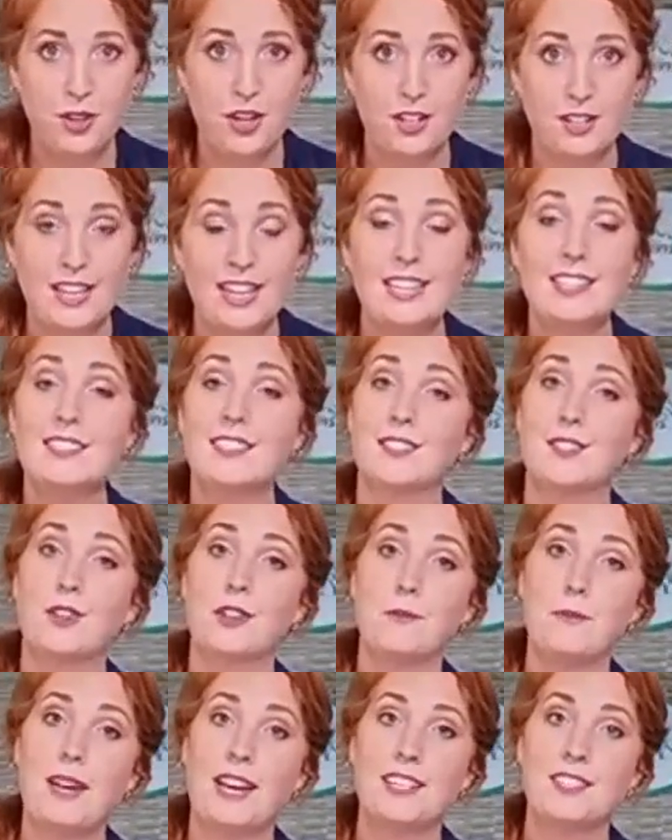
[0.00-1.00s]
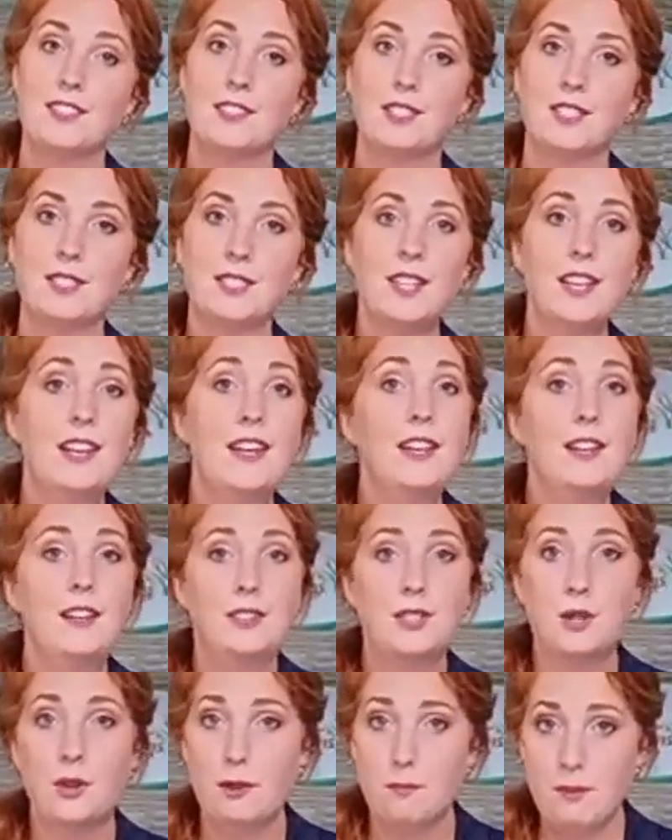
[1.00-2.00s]
our guests and our ambassadors.
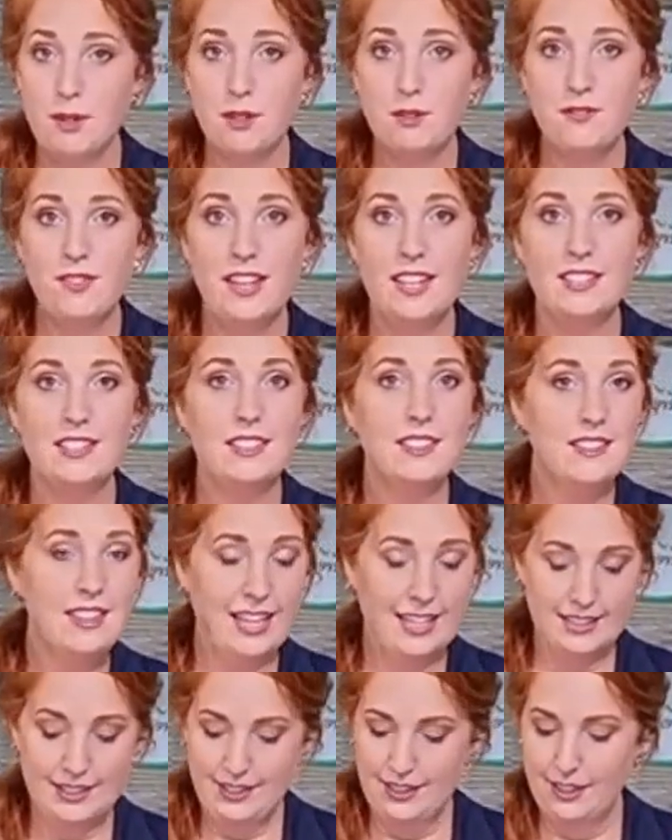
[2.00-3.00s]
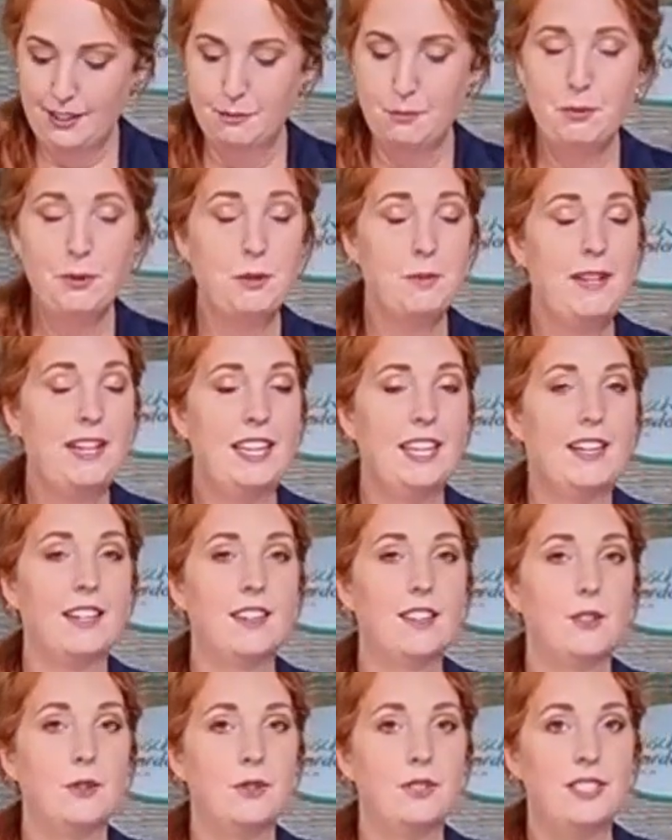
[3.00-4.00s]
So at Bier Fest, that's implementing
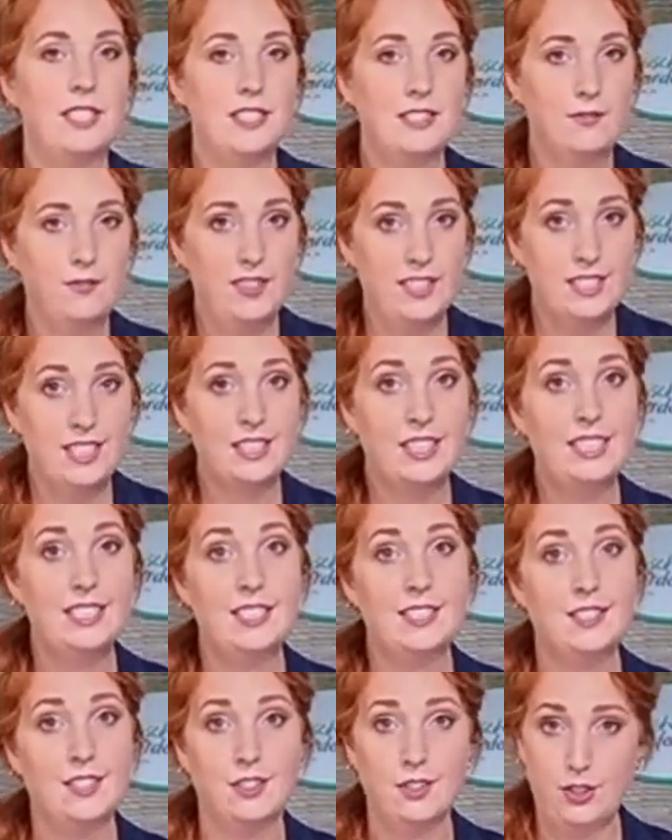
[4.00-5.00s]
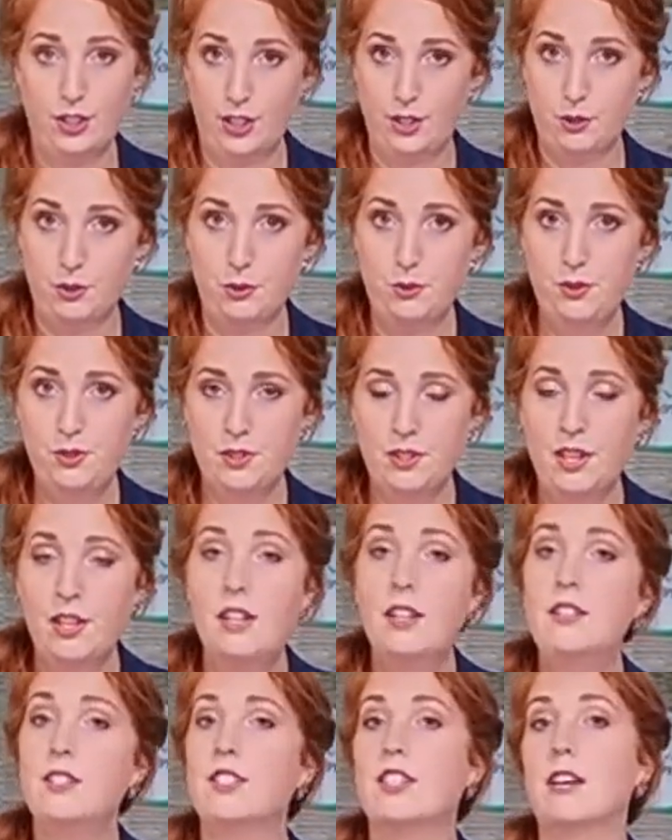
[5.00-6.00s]
those dis- physically distant cues
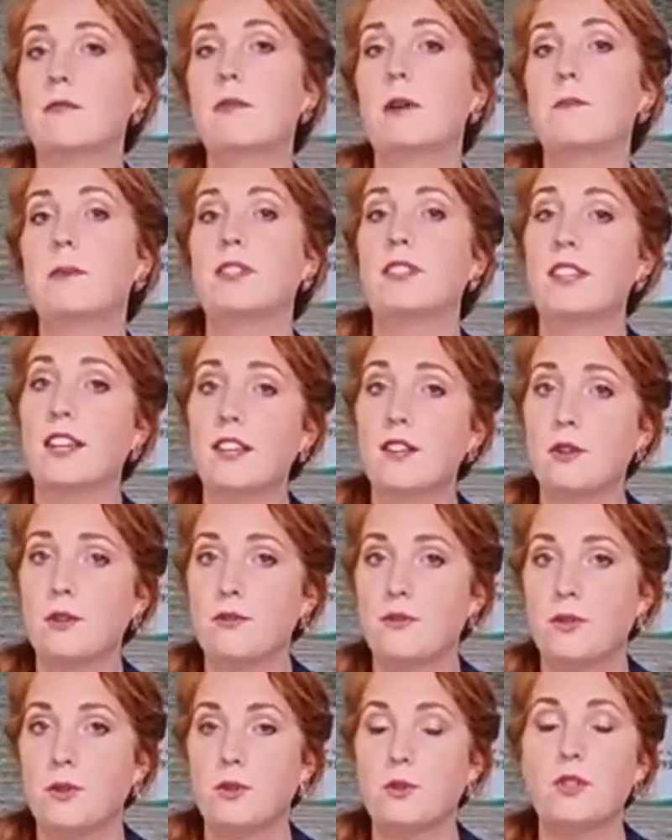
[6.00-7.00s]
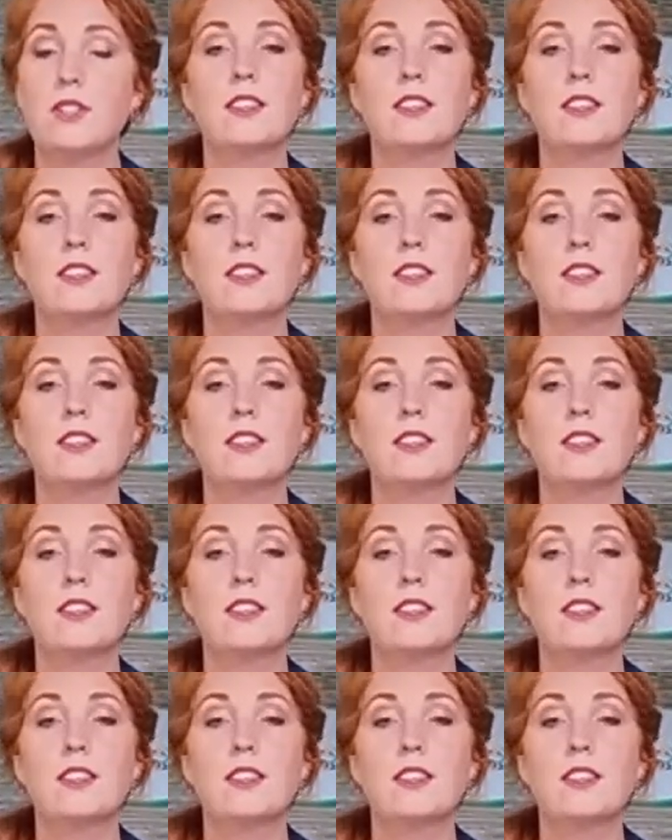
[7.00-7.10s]
to come up and get your food.